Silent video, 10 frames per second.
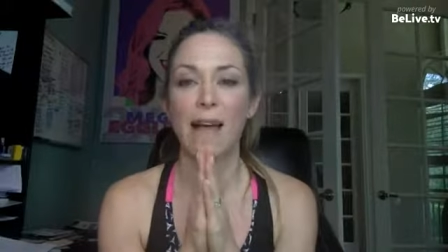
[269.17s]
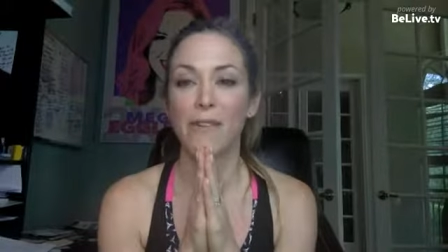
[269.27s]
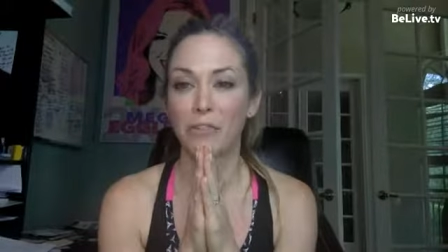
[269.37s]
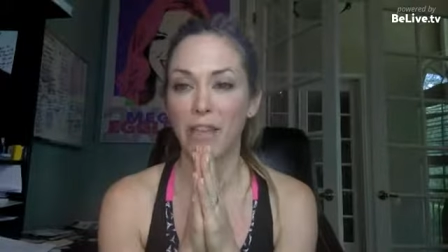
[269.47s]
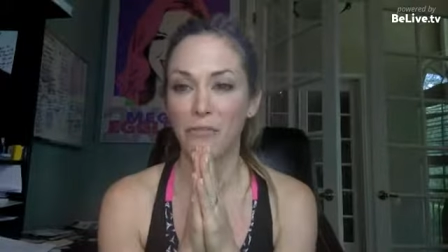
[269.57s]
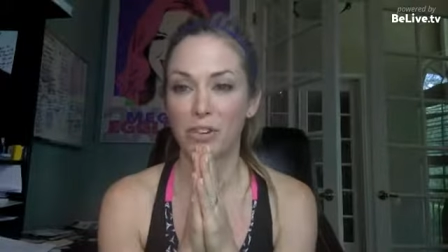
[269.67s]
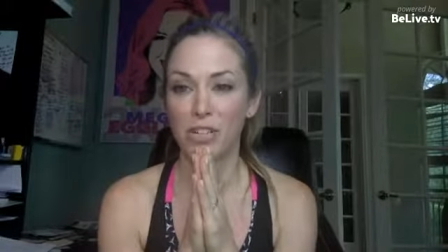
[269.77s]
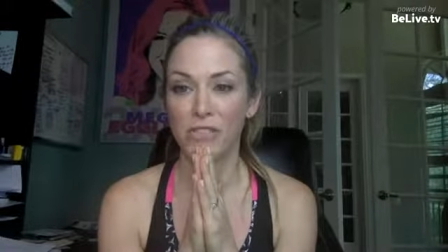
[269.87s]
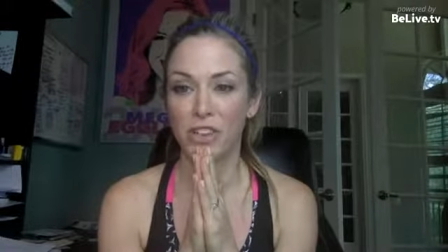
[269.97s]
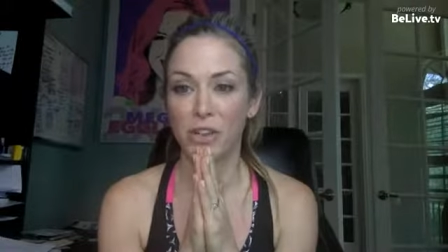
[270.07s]
after that
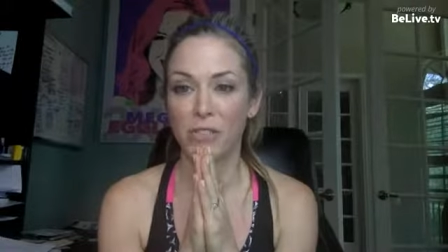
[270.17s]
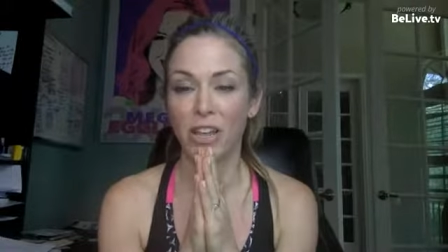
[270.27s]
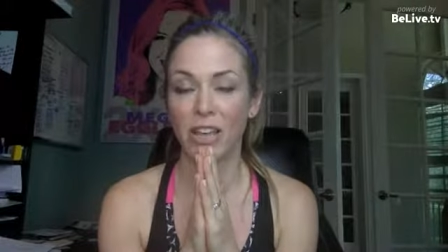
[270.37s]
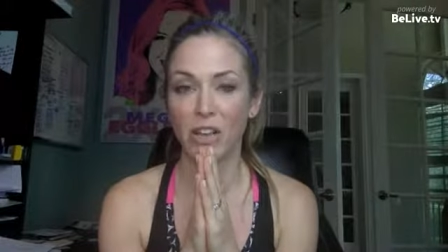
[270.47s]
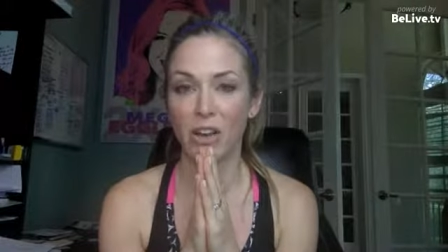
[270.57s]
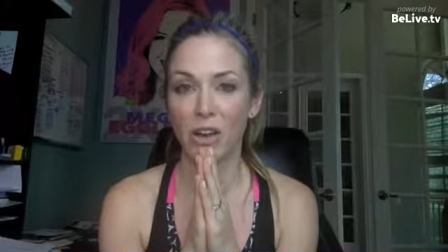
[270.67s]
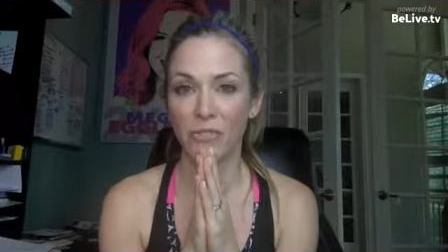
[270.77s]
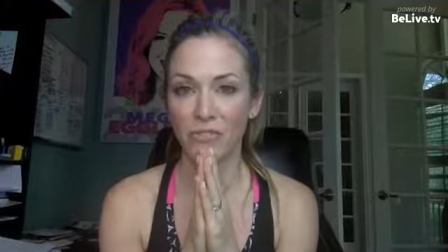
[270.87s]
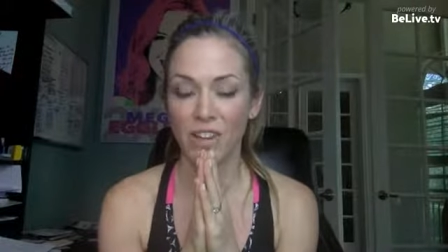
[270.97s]
first video, that kickoff.